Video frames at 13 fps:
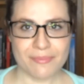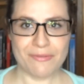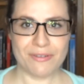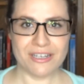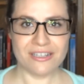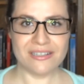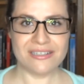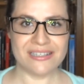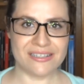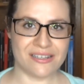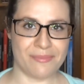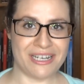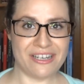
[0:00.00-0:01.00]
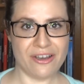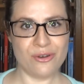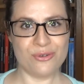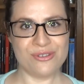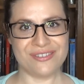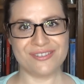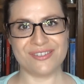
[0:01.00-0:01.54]
my fingers, it's on my
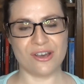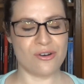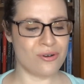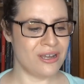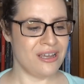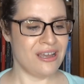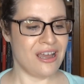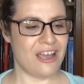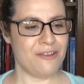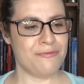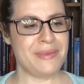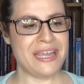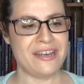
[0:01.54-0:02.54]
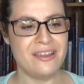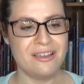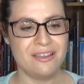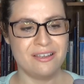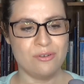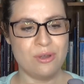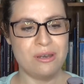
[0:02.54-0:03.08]
toes, so I've made
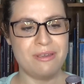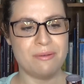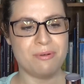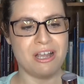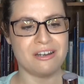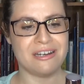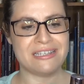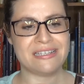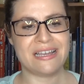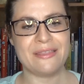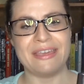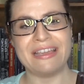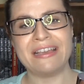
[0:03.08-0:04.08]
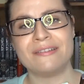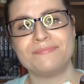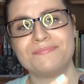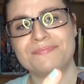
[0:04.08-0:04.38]
quite a bit of progress, I think.